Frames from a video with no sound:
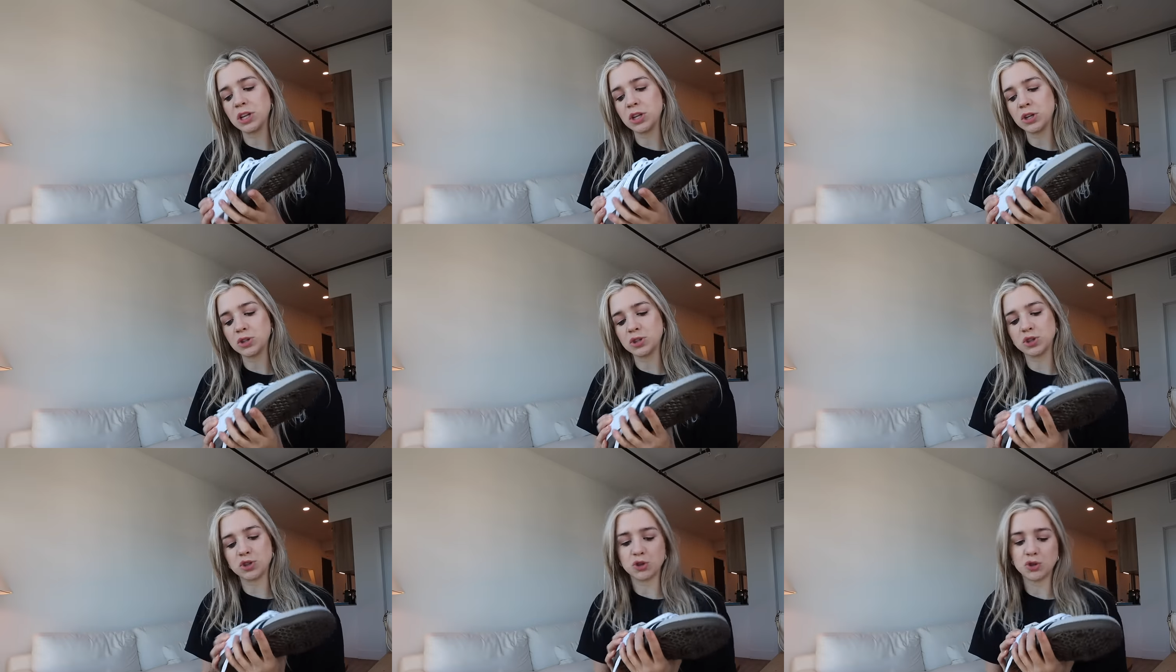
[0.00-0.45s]
a
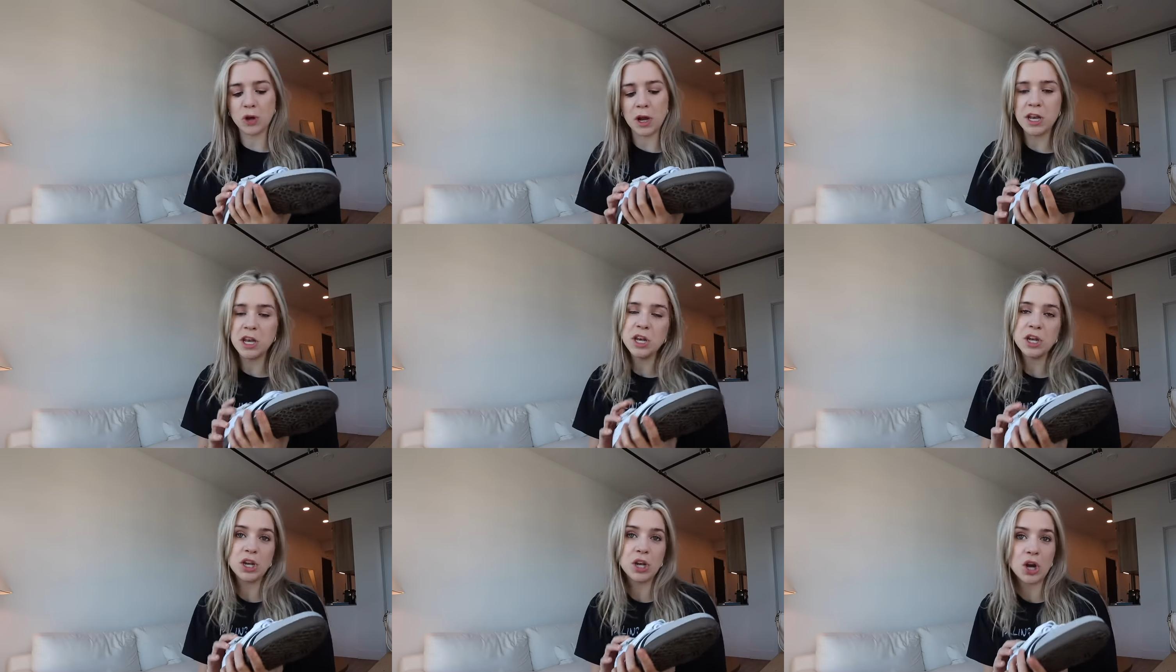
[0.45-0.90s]
little
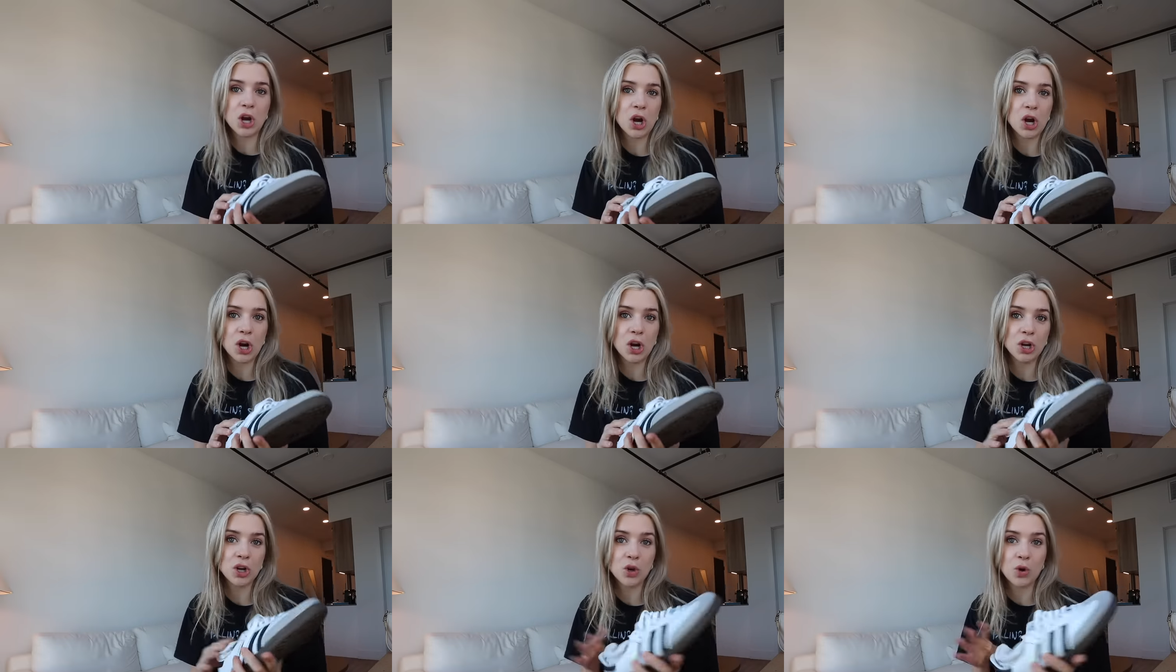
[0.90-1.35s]

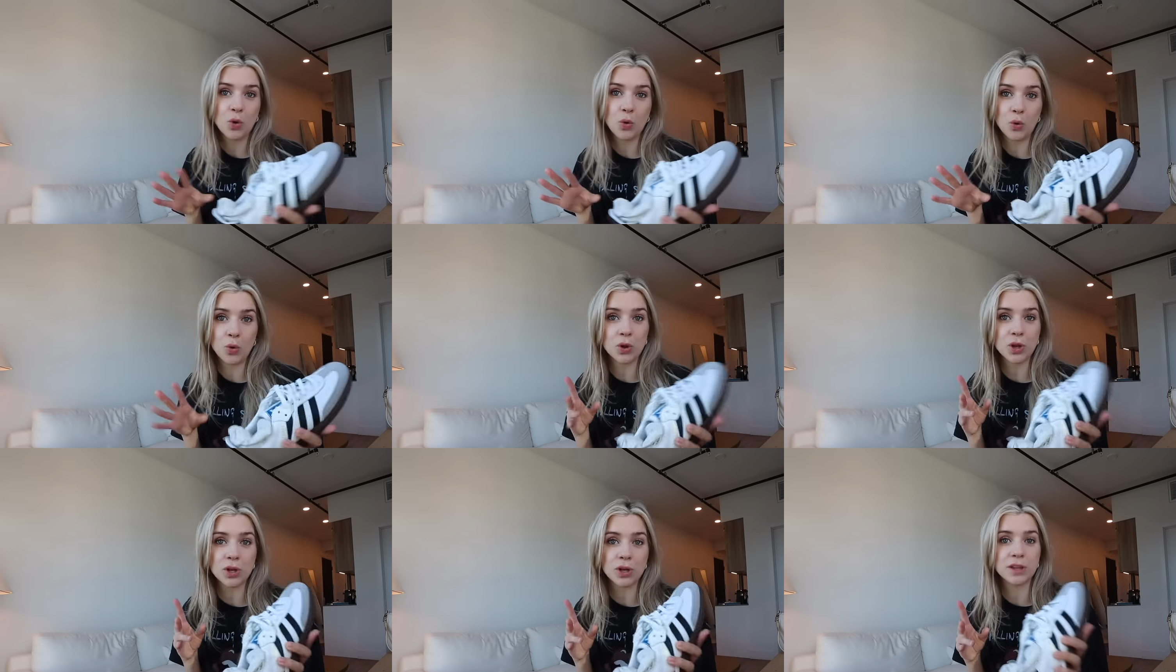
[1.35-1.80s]
trendier and
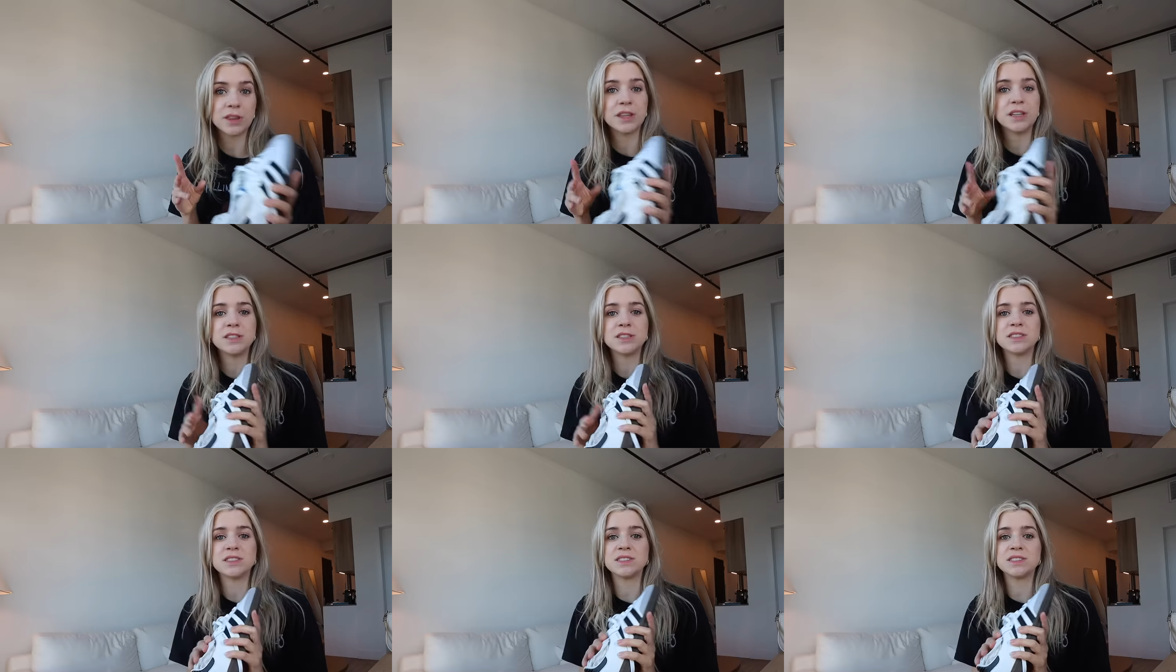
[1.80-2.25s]
cooler
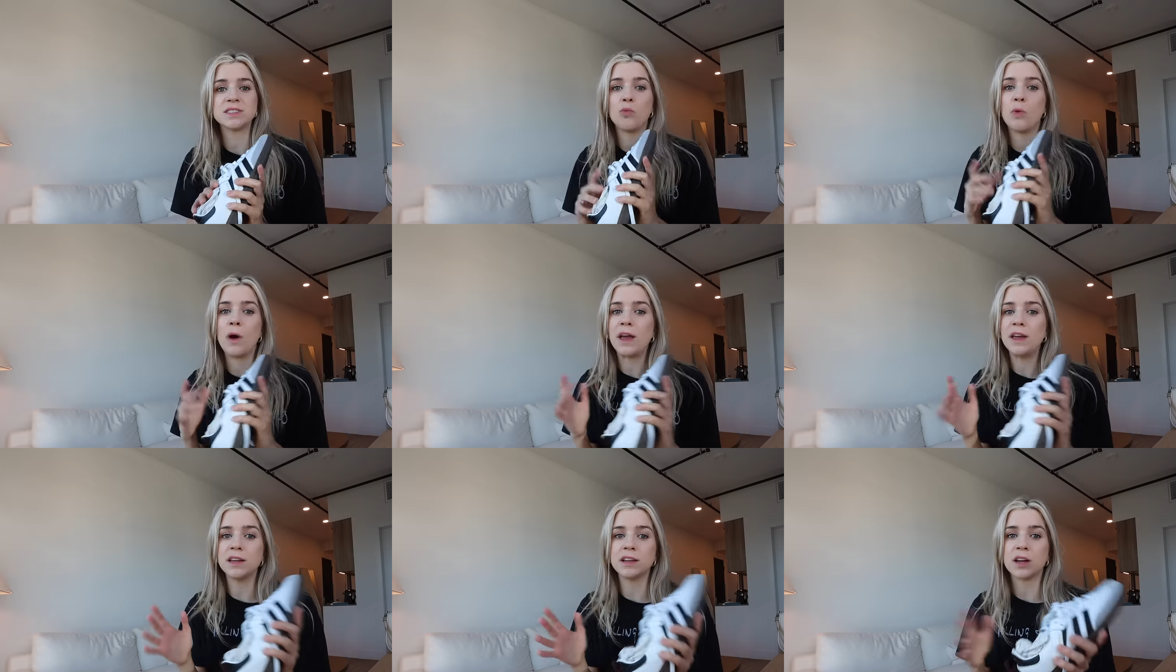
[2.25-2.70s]
than just
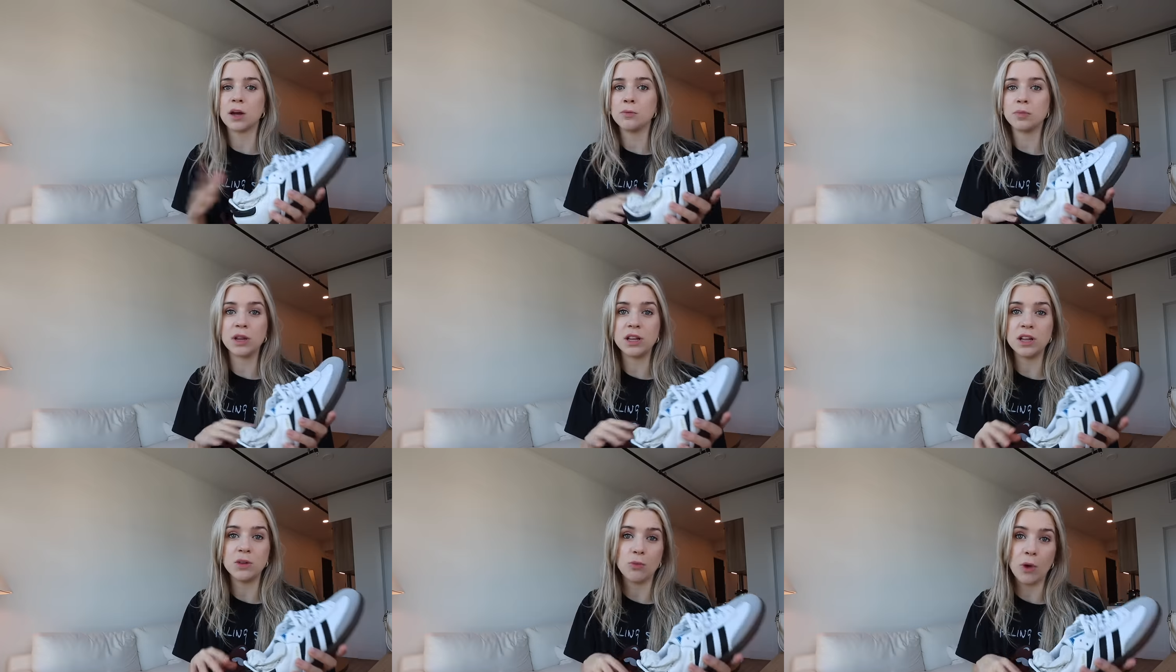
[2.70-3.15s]
white,
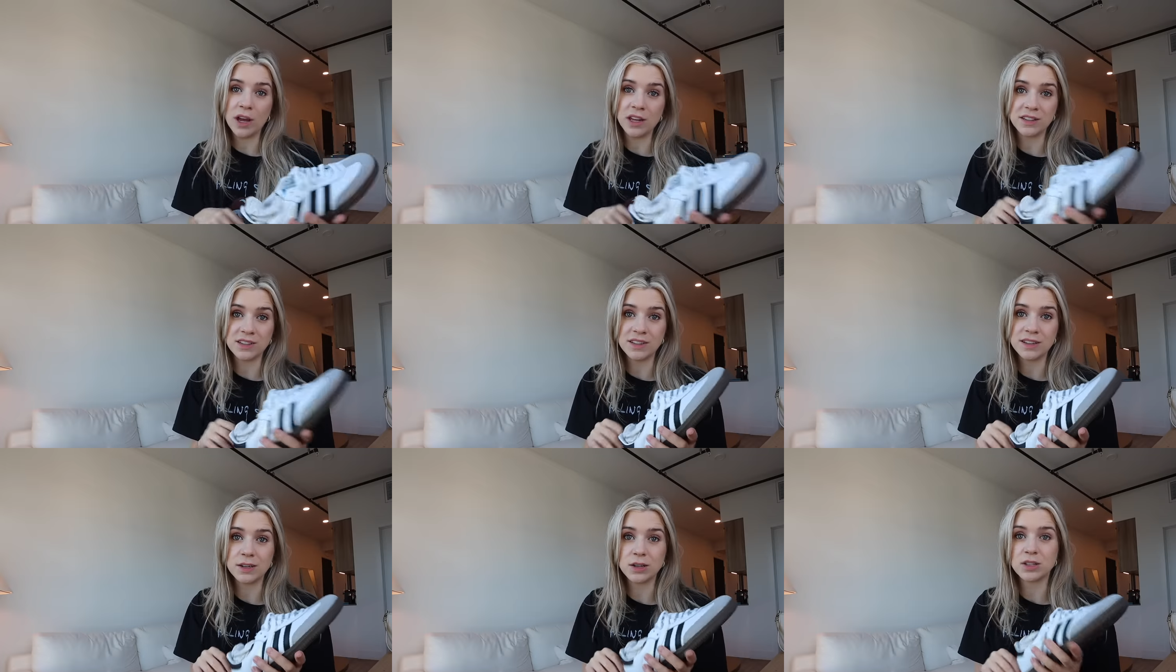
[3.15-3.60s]
completely white
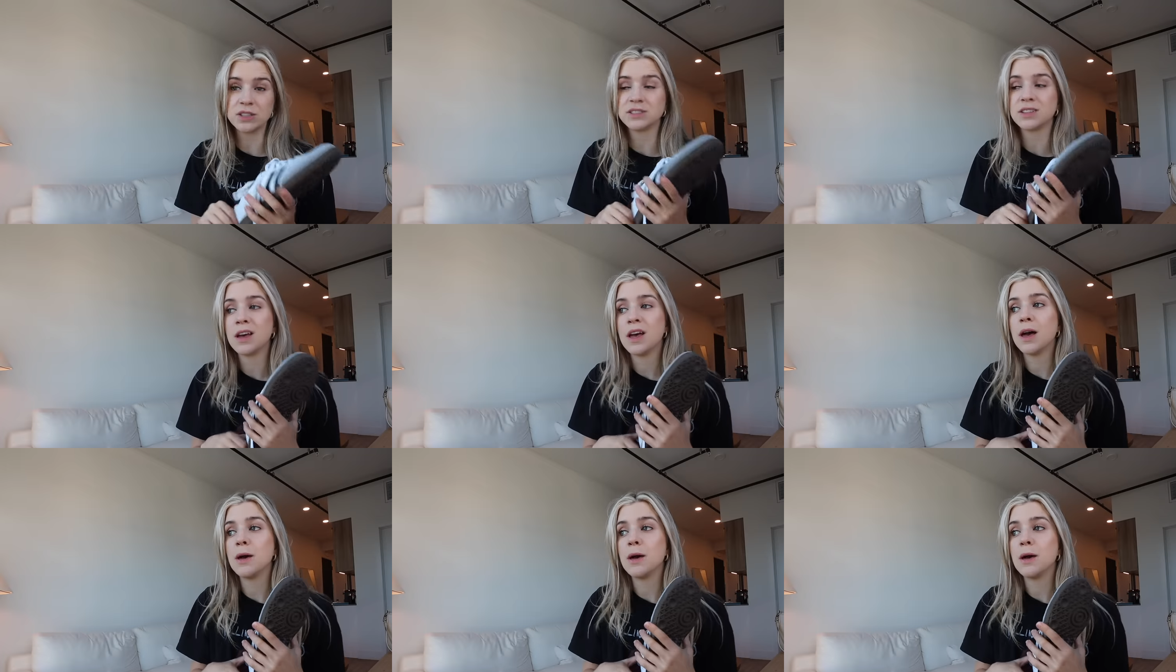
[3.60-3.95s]
sneakers.